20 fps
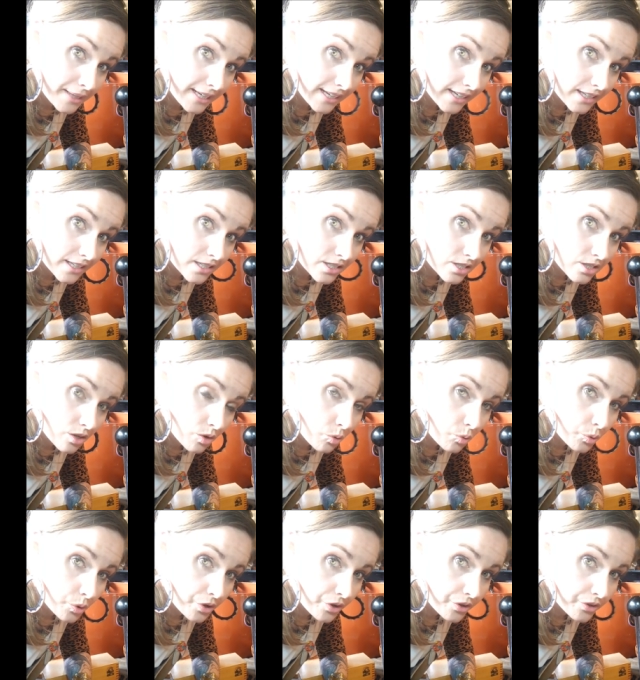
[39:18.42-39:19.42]
band
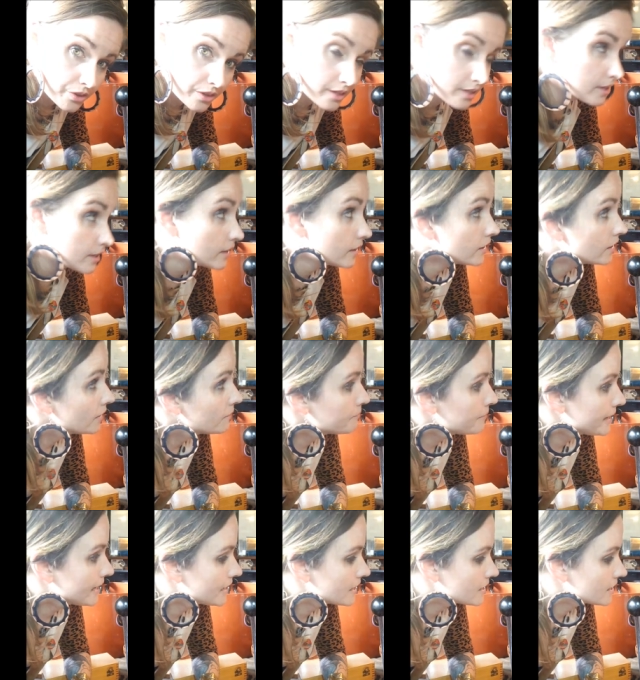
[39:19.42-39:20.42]
or the
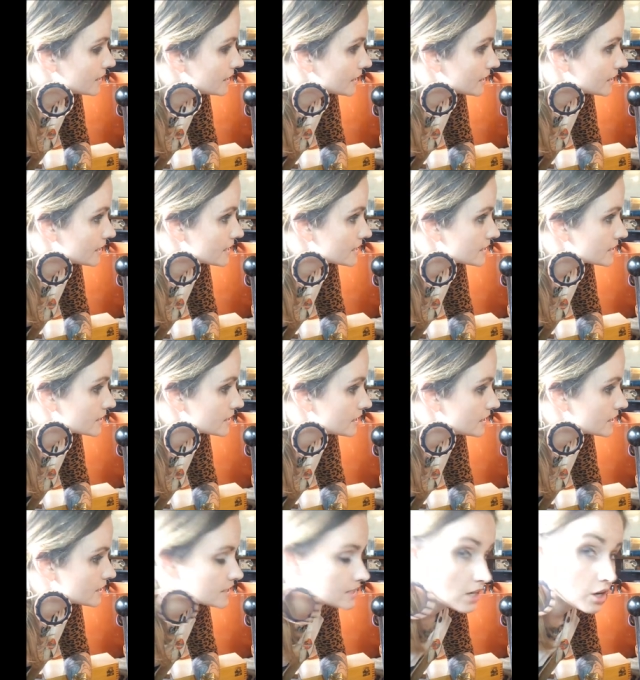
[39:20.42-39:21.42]
band thickness
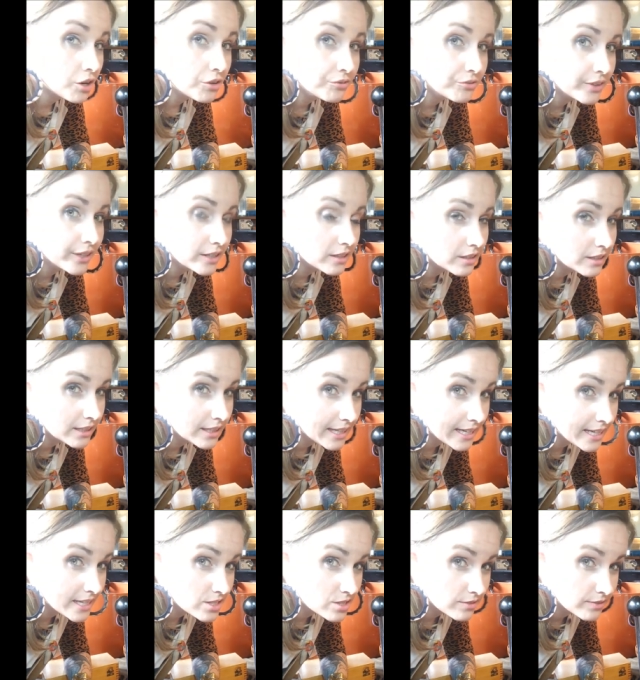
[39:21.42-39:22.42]
itself, like the
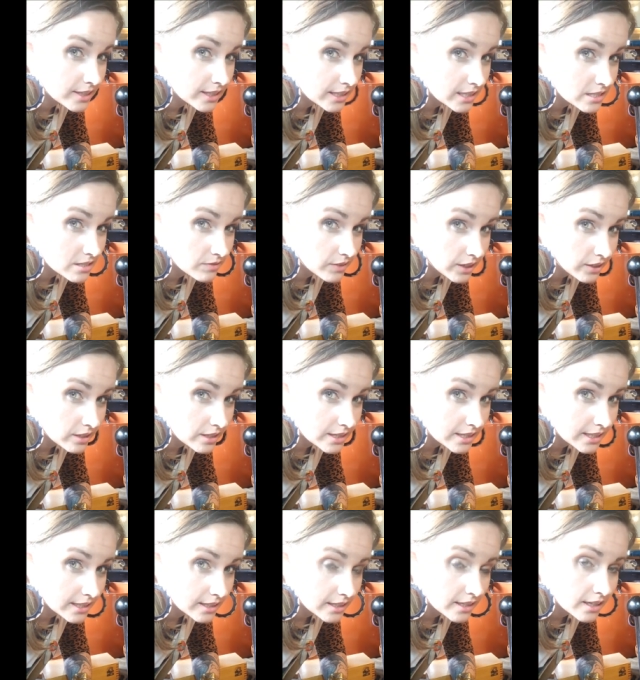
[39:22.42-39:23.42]
gauge of it is very
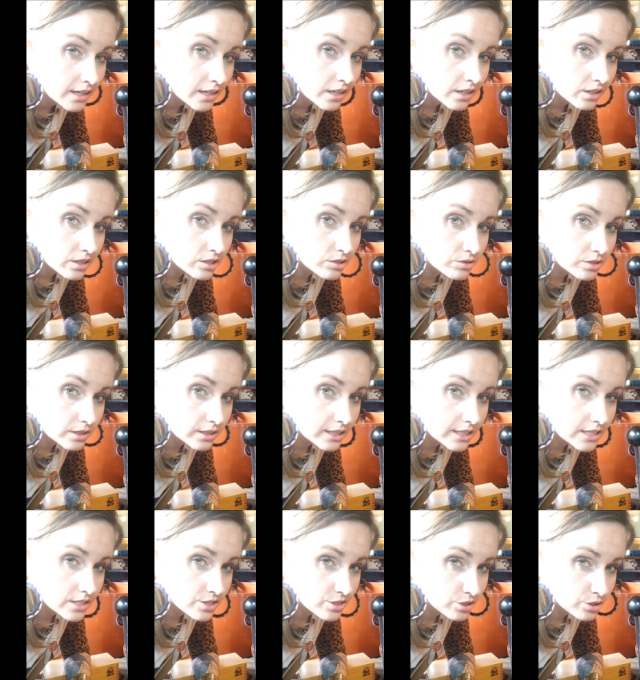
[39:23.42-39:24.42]
thick, you do
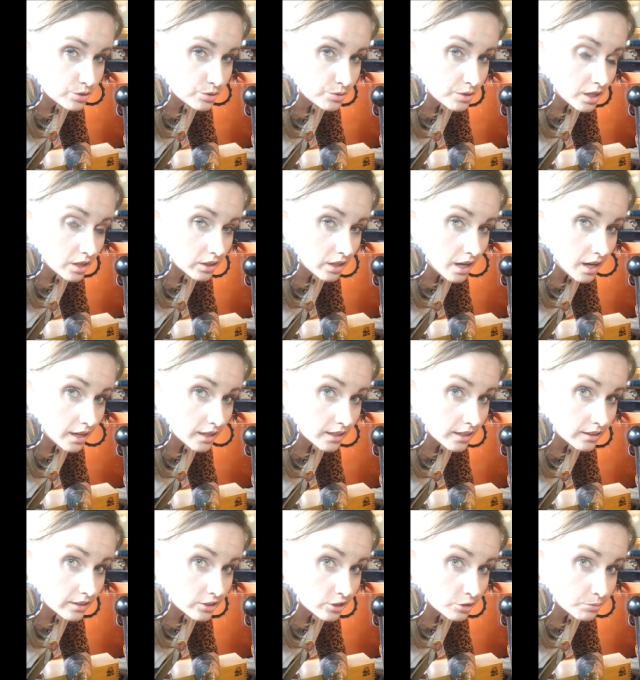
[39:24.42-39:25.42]
need to allot
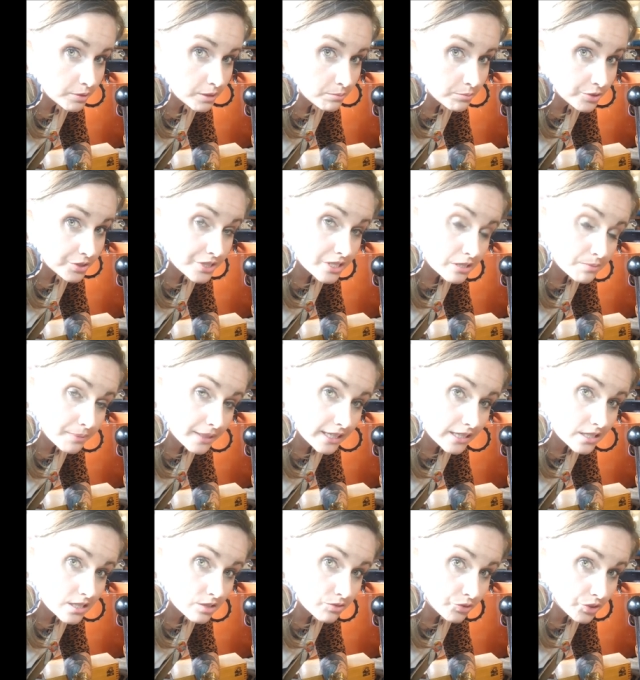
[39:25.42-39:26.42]
a little bit more
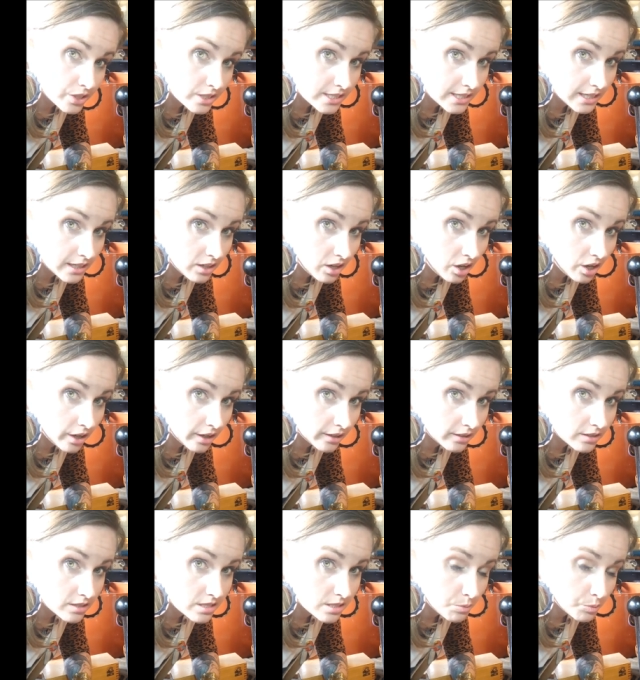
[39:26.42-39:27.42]
space for it to get
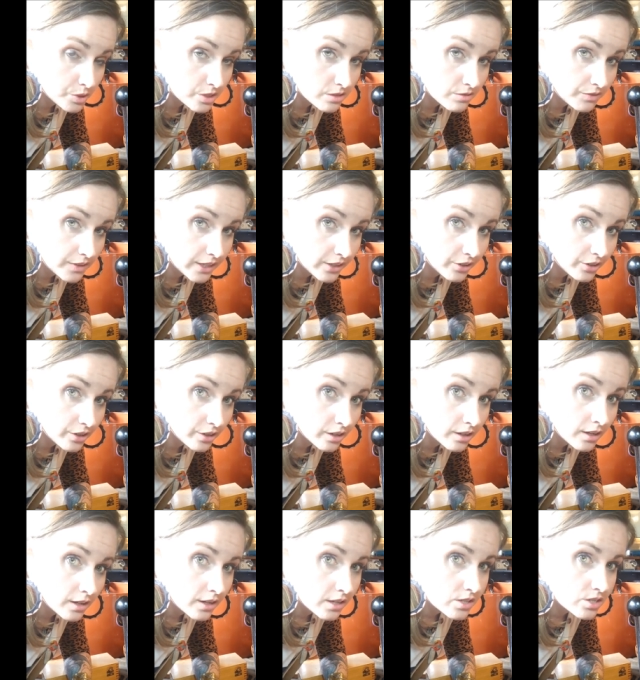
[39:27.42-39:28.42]
on someone's
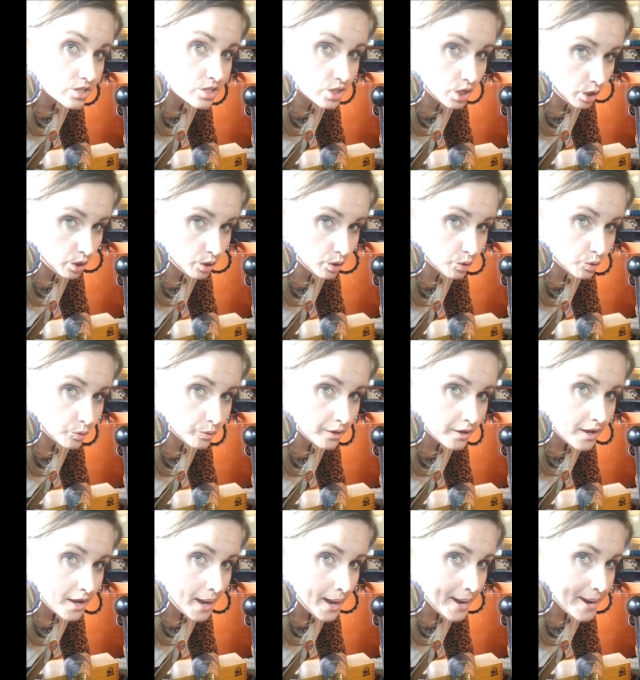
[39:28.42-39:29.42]
finger. So
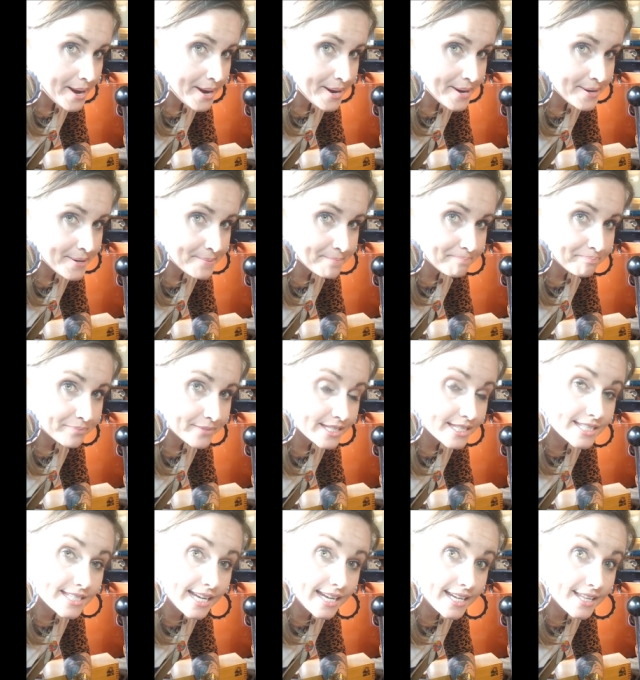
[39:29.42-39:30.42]
um,
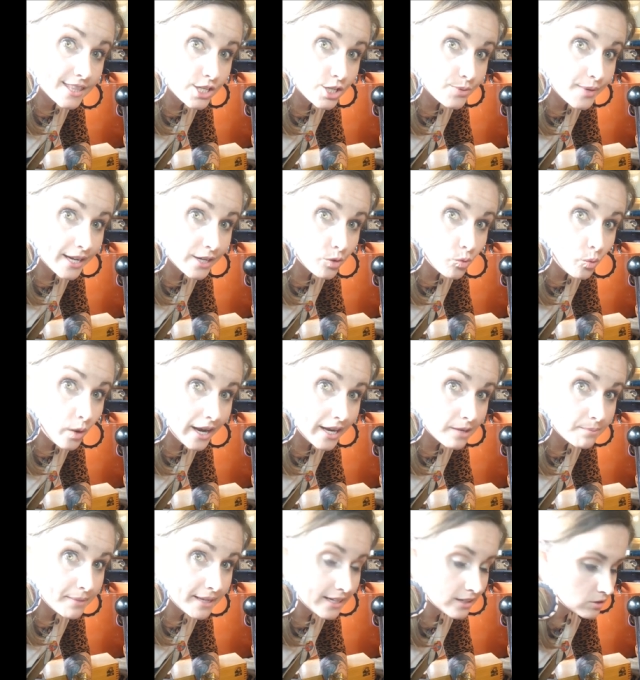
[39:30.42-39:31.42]
say that you had a
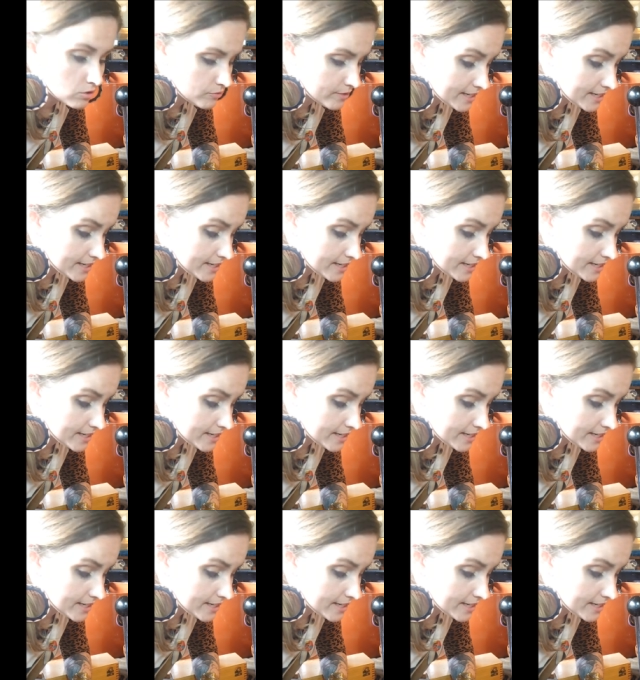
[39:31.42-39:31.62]
wide band